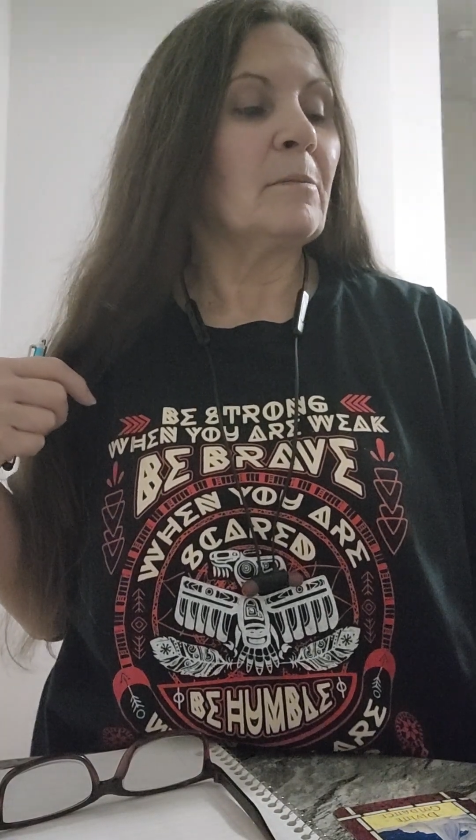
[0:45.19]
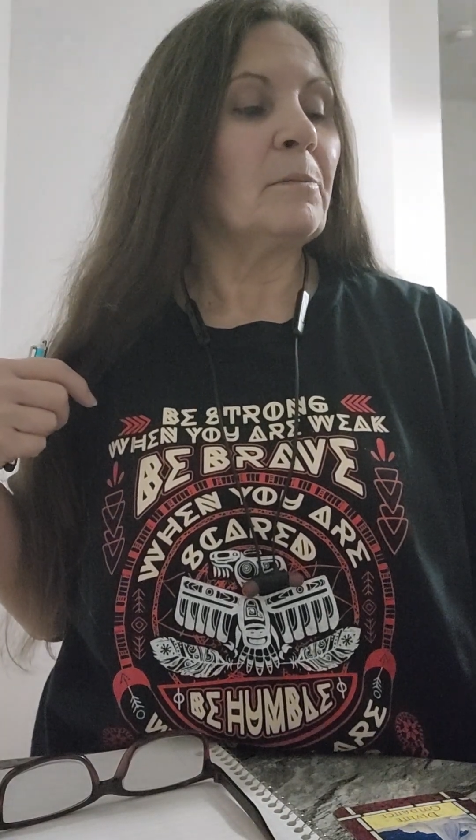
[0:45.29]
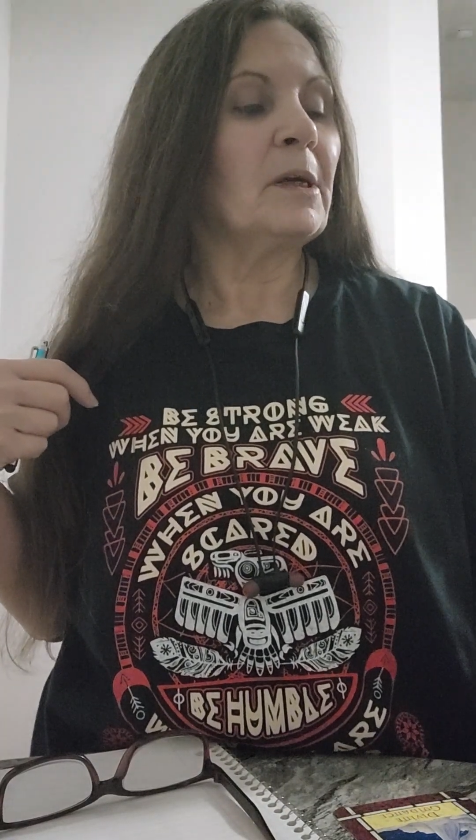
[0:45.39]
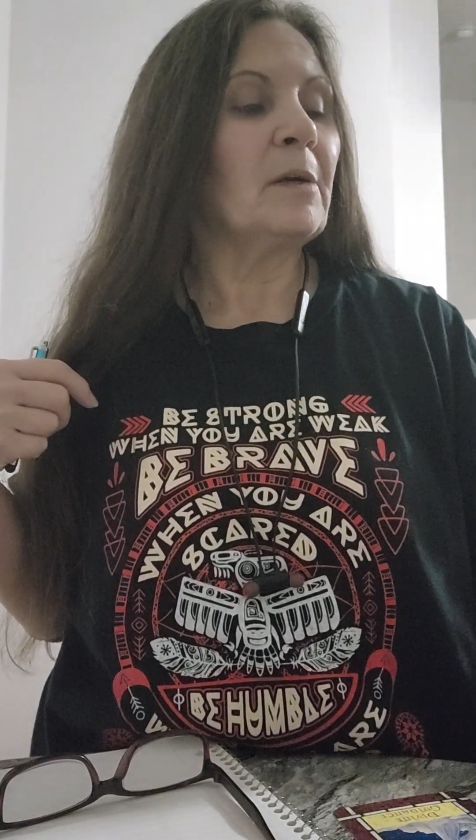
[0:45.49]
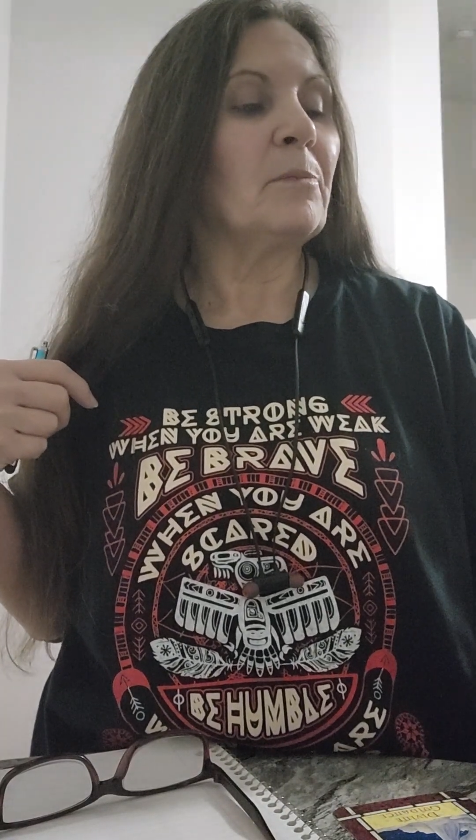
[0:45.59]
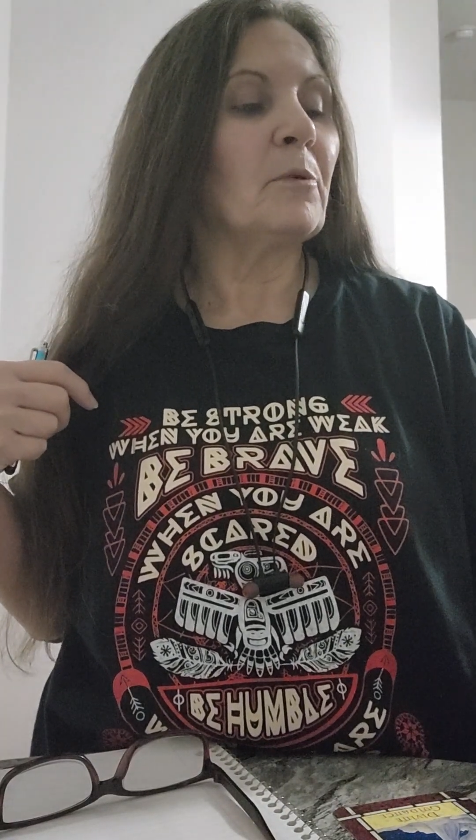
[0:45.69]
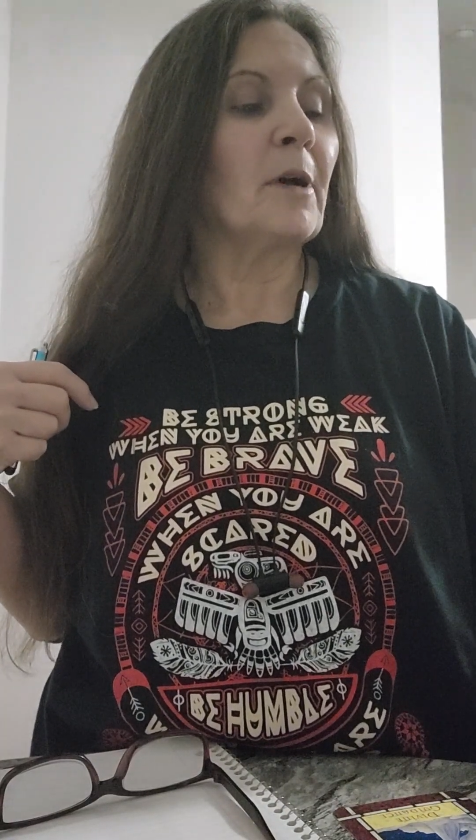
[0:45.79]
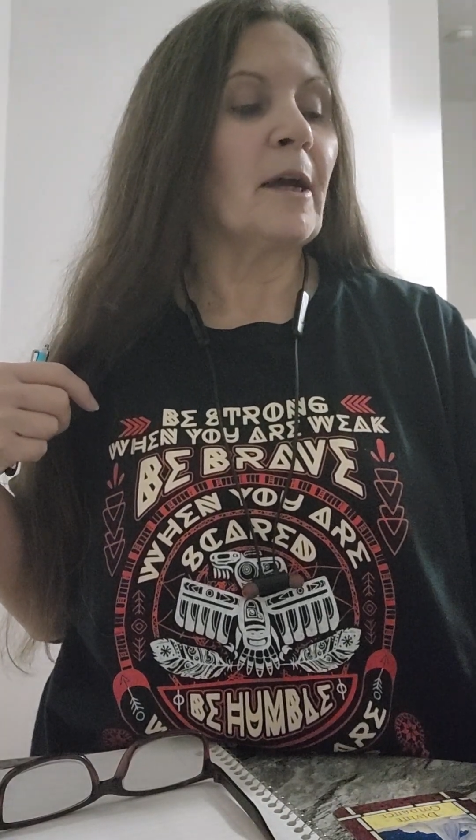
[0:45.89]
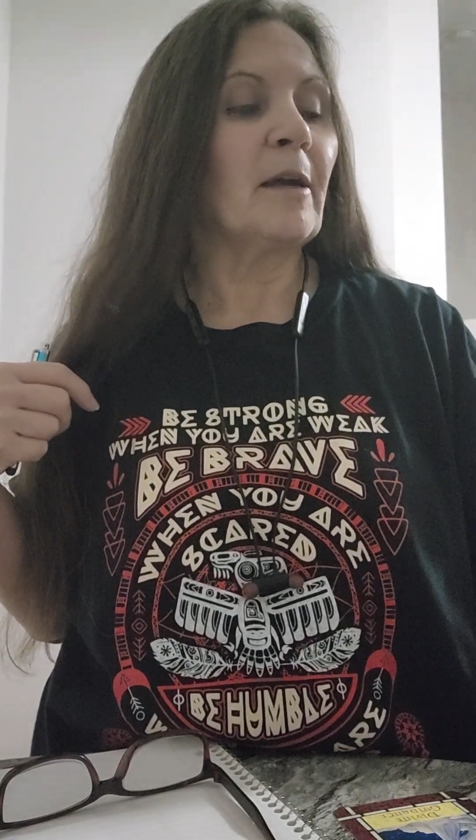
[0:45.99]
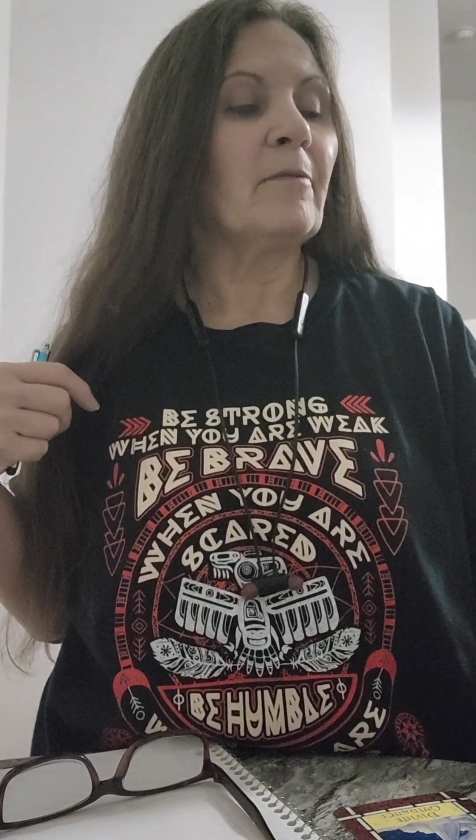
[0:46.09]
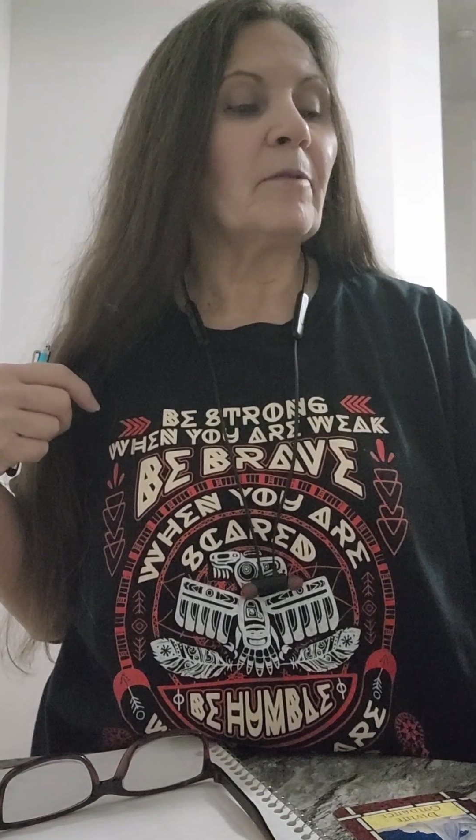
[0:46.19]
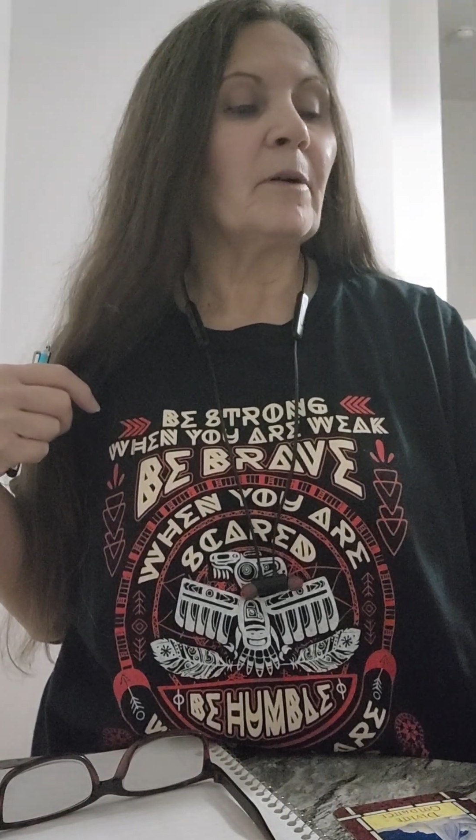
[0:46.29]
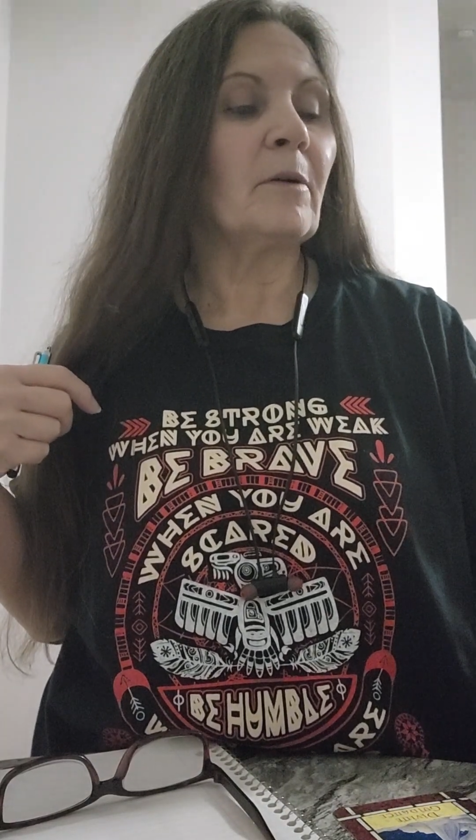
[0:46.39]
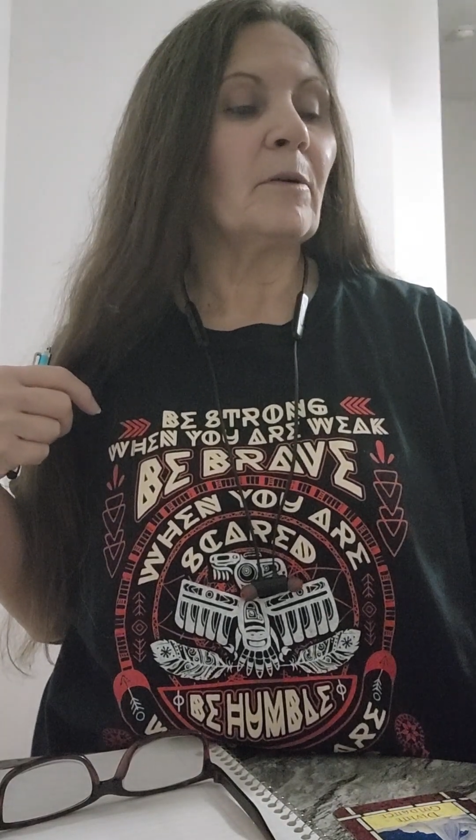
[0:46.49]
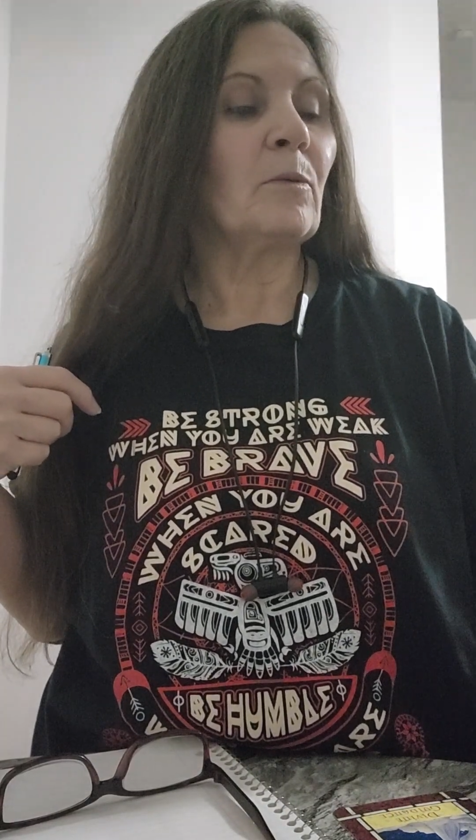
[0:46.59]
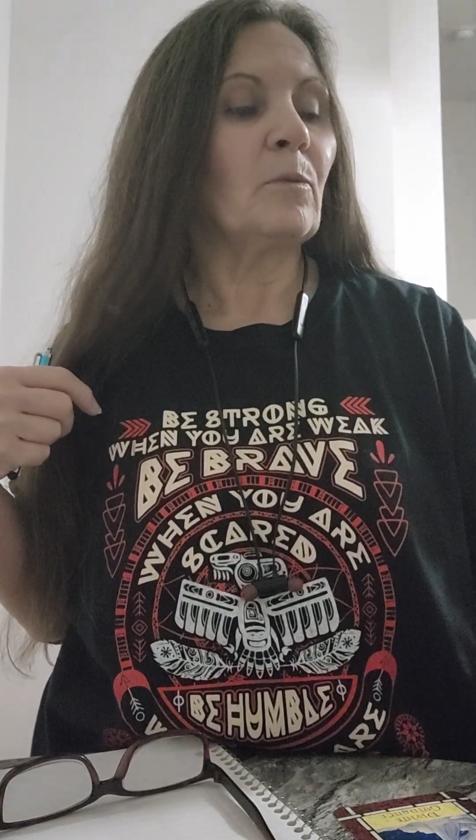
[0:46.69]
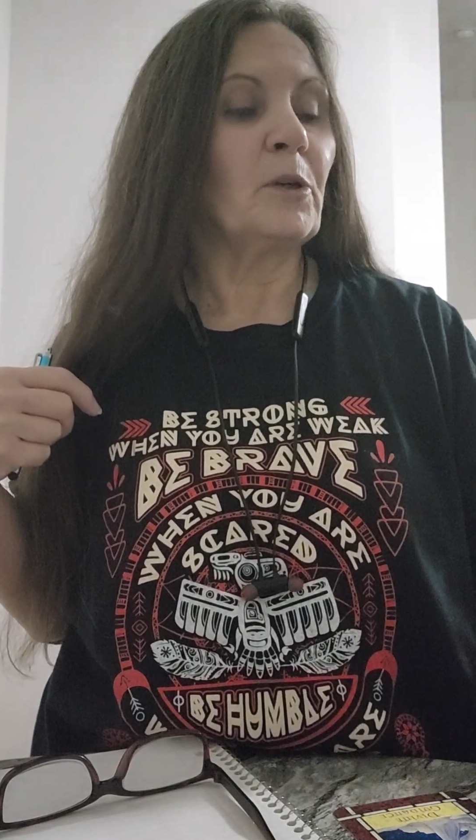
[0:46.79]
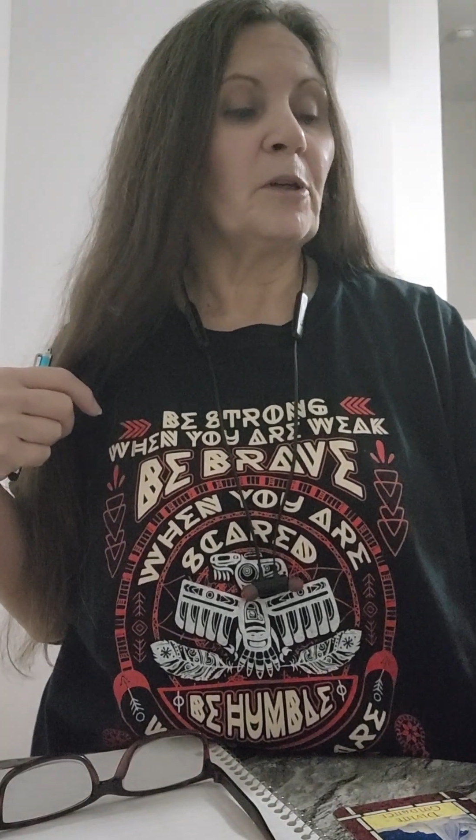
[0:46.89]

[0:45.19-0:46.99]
Be brave when